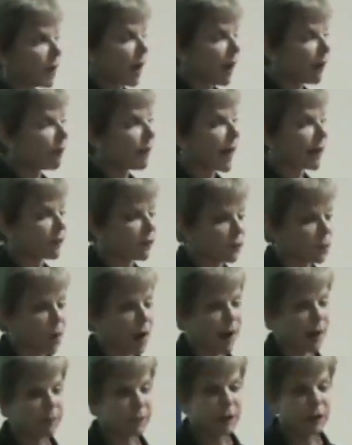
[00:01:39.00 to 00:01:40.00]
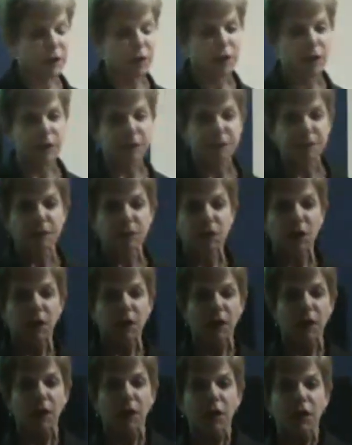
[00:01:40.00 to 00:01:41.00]
and that's why I'm here.
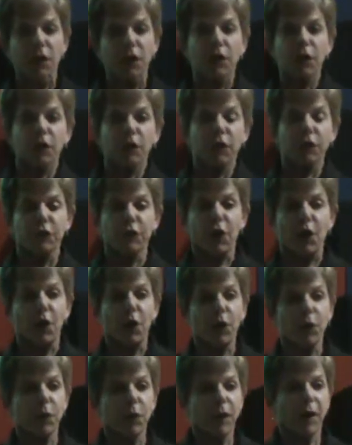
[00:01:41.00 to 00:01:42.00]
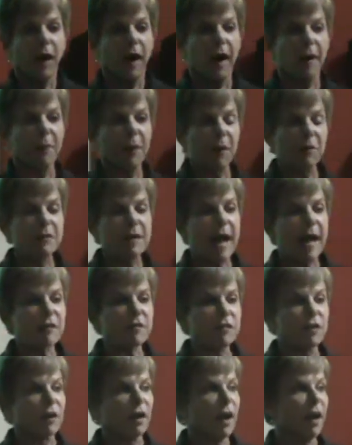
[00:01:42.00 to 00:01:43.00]
So I was
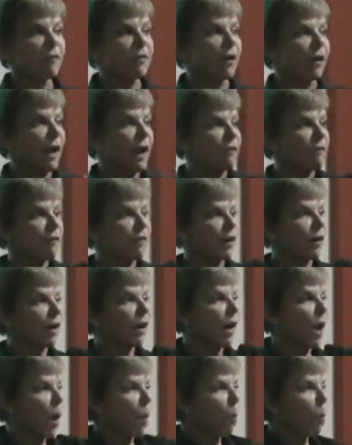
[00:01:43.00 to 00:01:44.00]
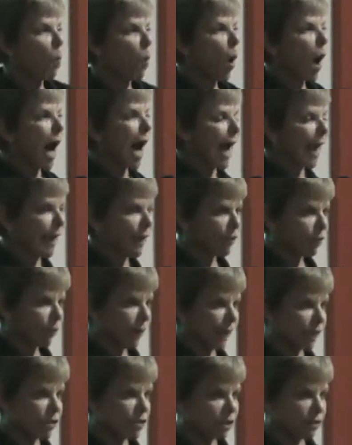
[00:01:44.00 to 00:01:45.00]
asked to cover a very wide
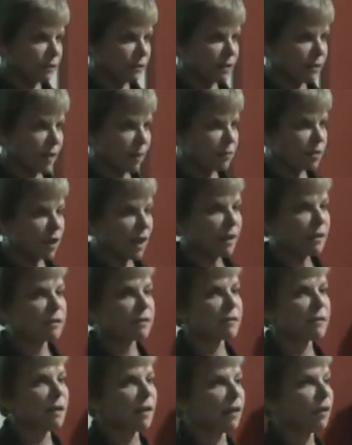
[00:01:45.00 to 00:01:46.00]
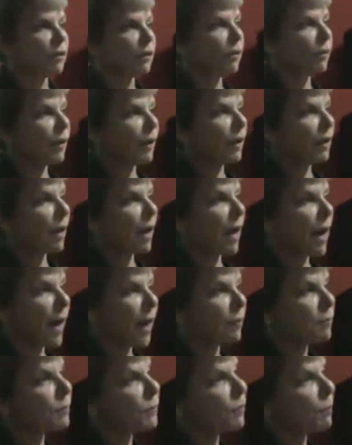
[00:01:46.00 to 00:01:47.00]
range of subjects, including
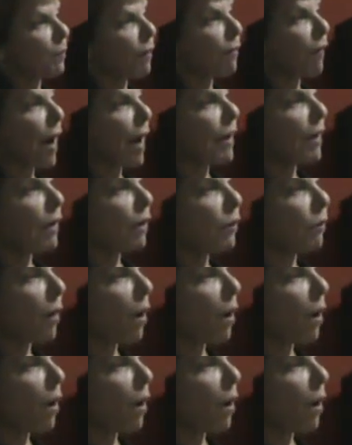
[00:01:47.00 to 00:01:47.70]
providing you